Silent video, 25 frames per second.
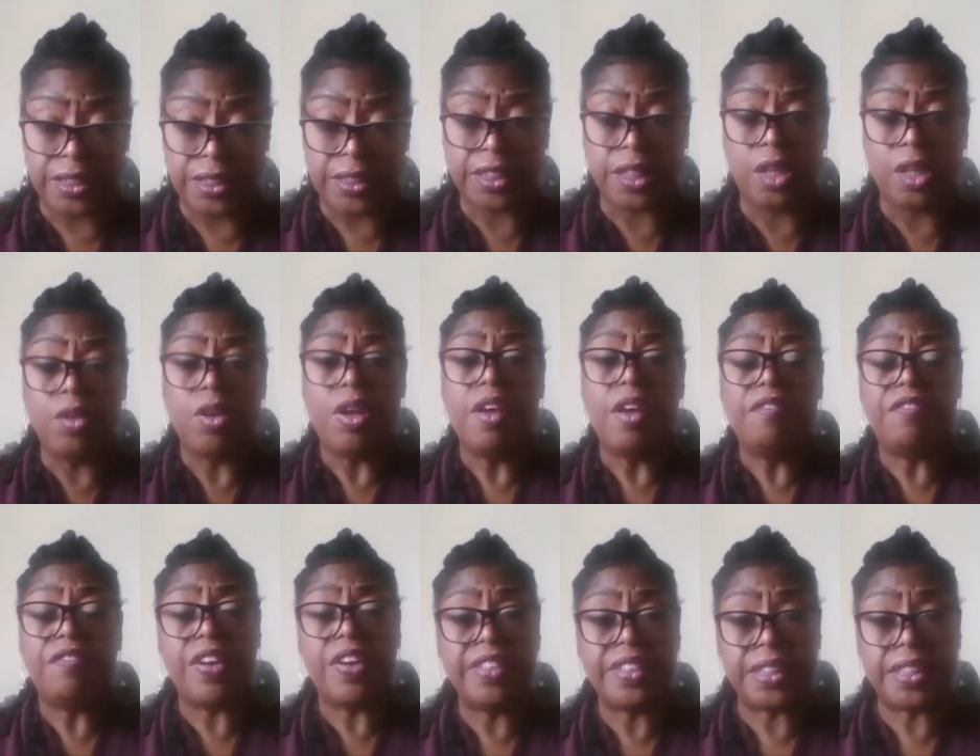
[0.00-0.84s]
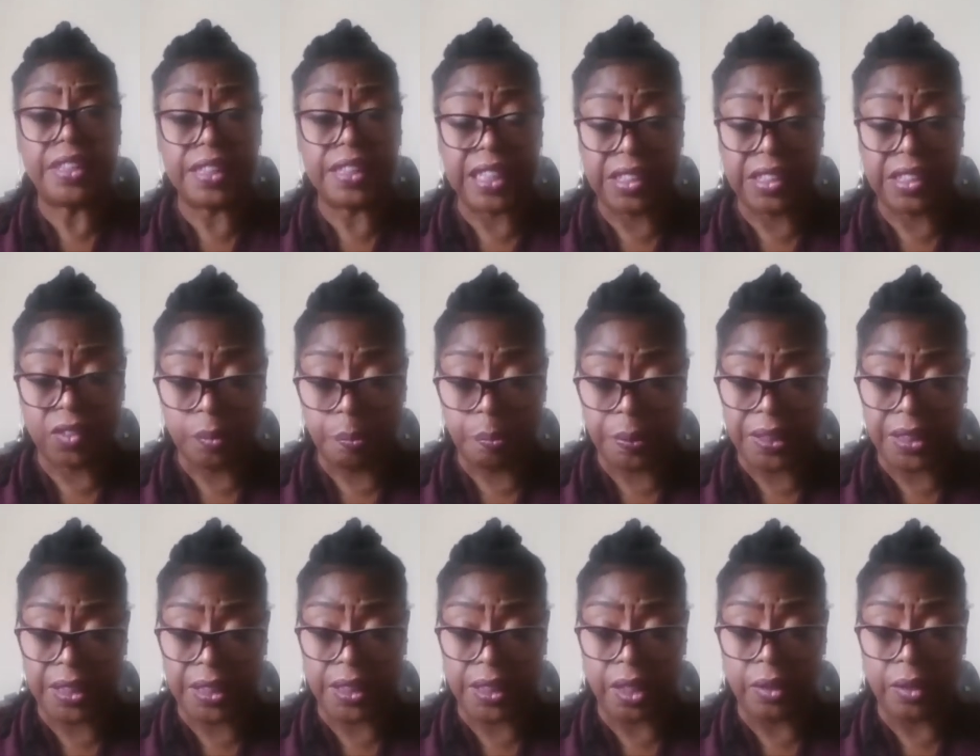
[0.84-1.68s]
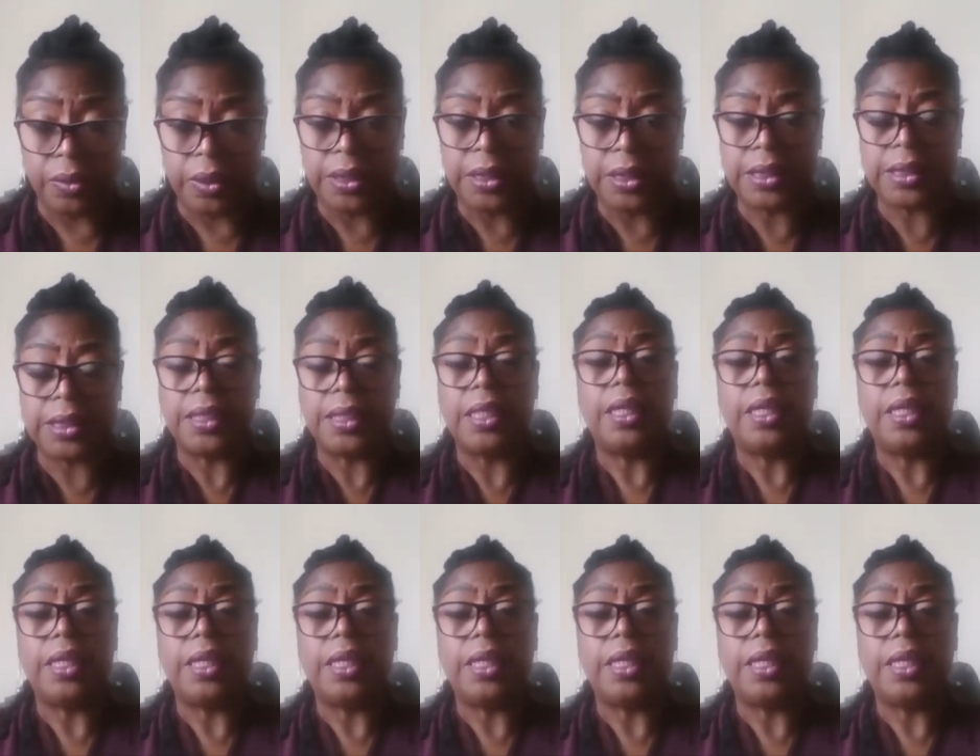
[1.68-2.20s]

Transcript: So very successful business owners